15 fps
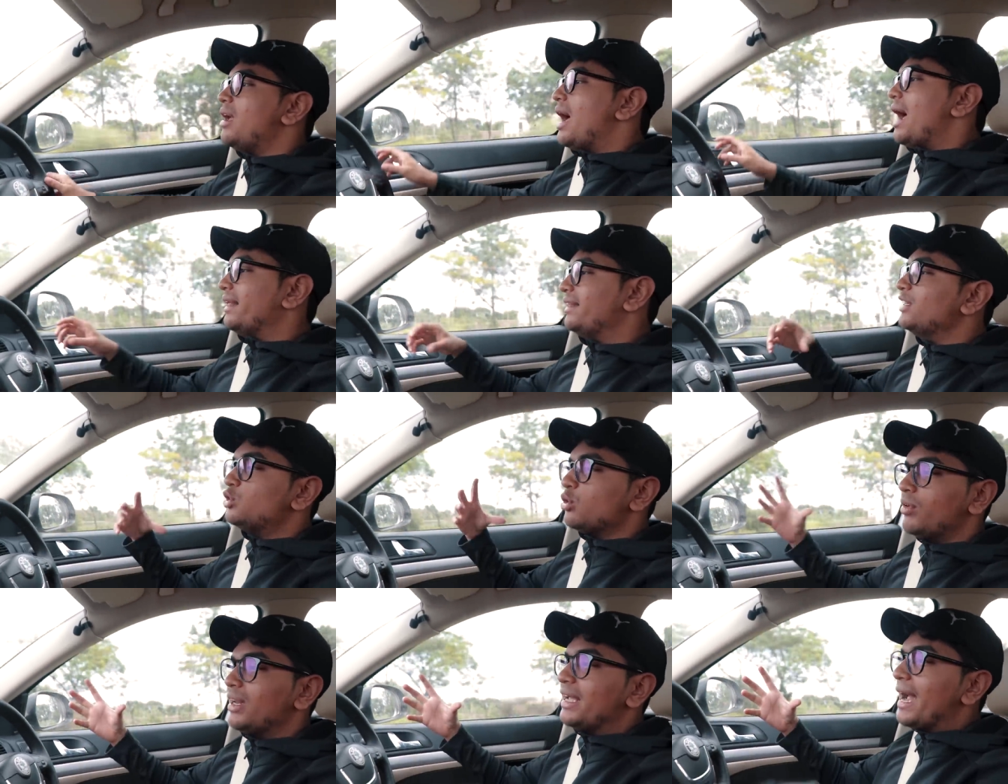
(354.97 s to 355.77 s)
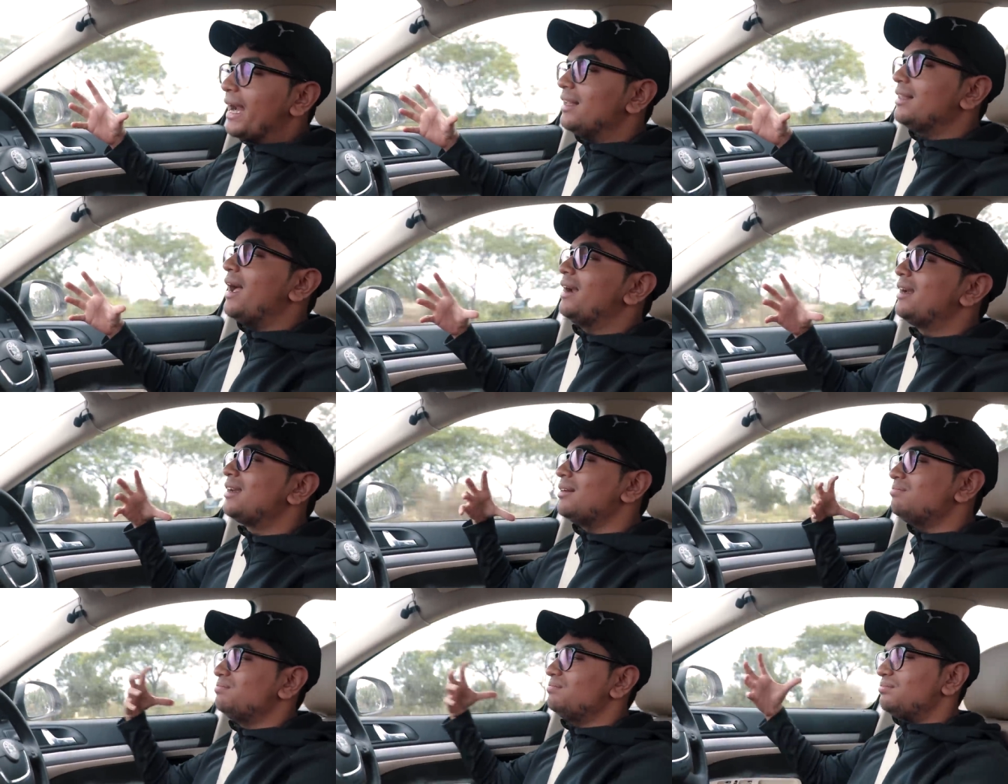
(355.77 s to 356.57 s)
I think so we'll get that,
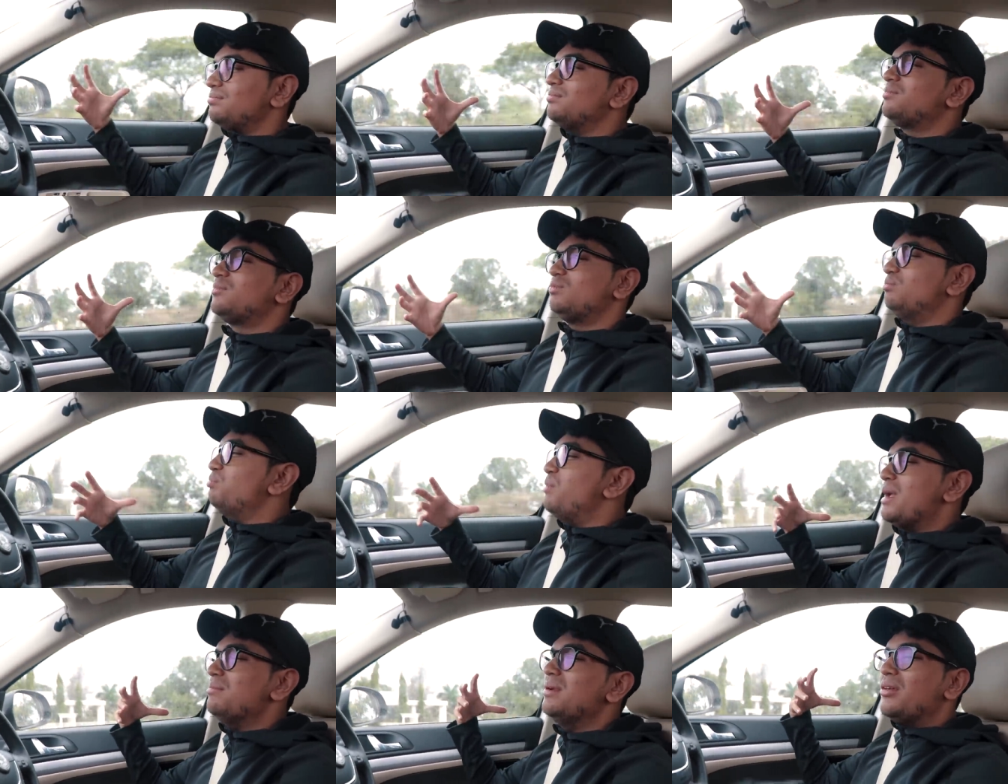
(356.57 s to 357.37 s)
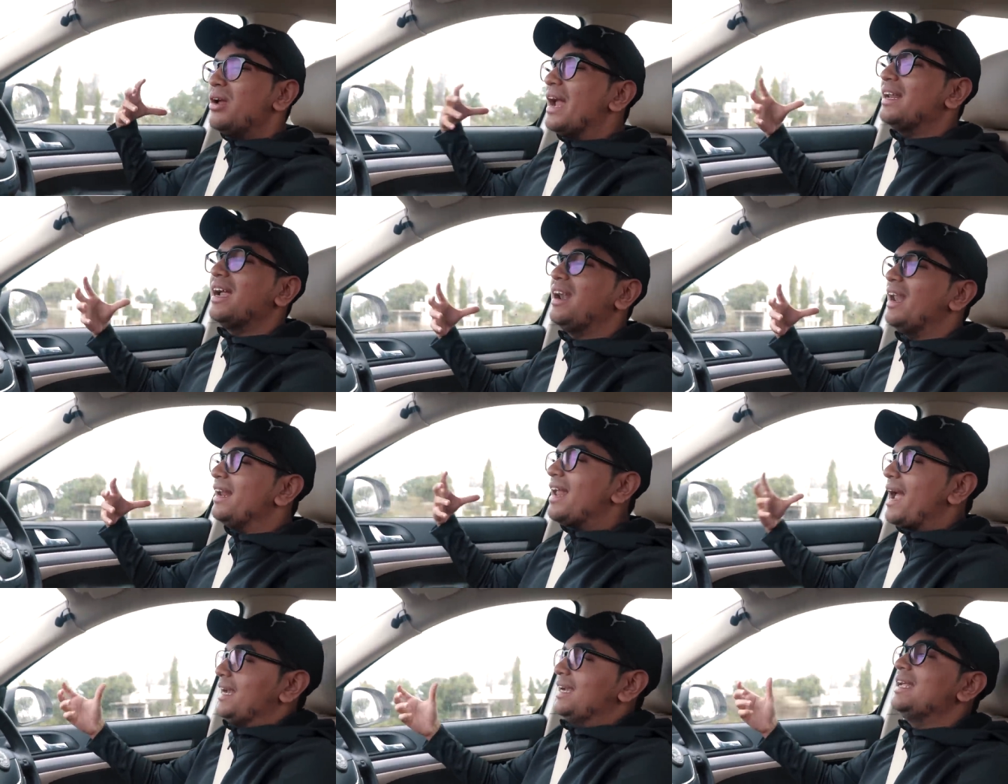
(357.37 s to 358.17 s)
maybe get at like
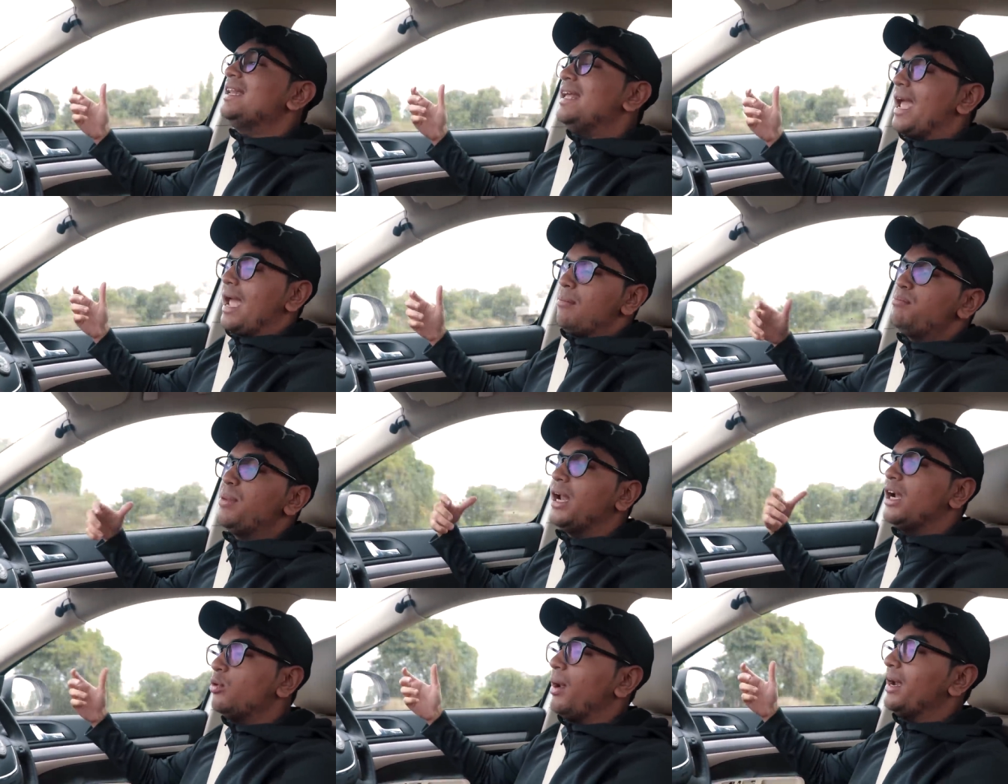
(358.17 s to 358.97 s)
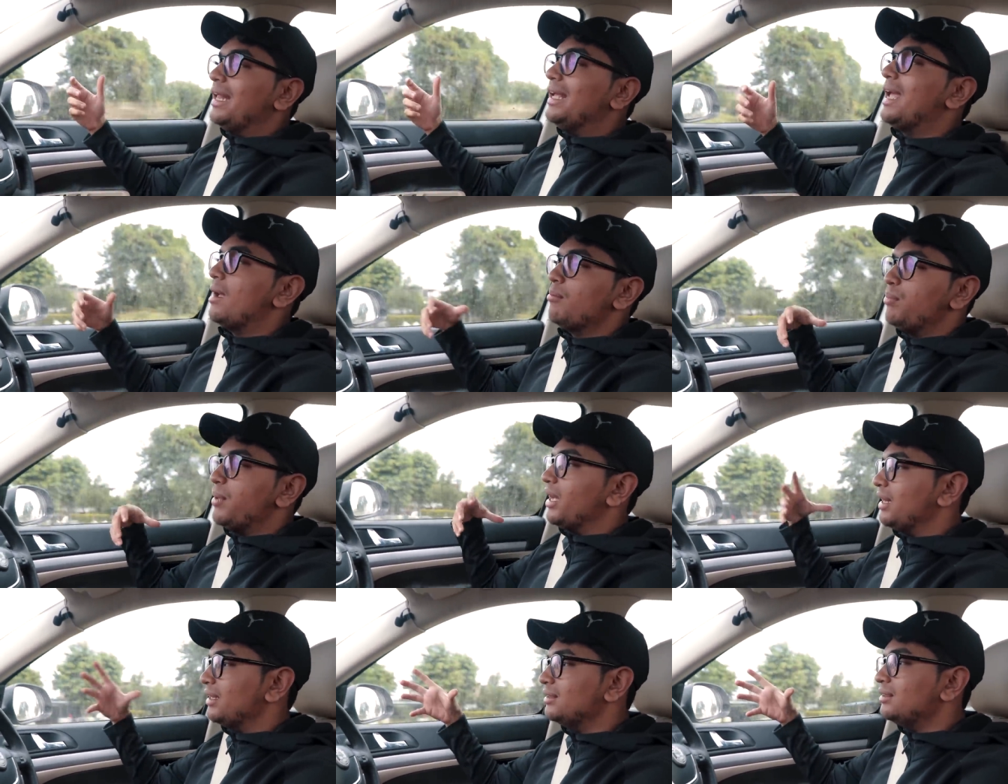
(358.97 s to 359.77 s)
nineteen K M P L, twenty K M P
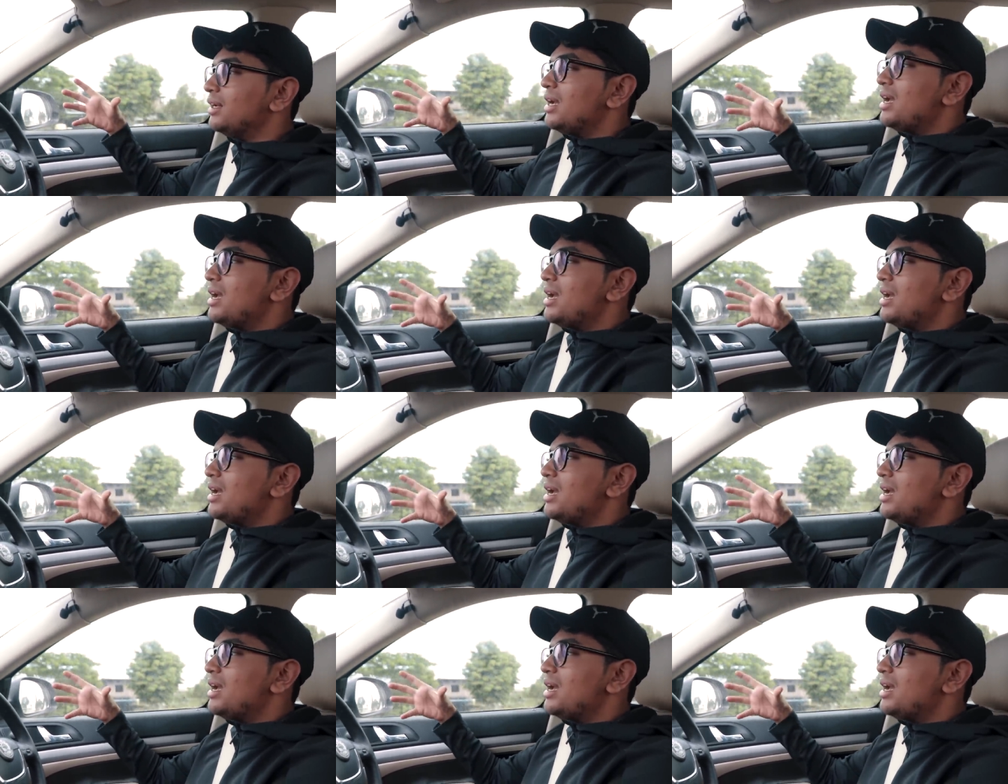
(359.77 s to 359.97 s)
L in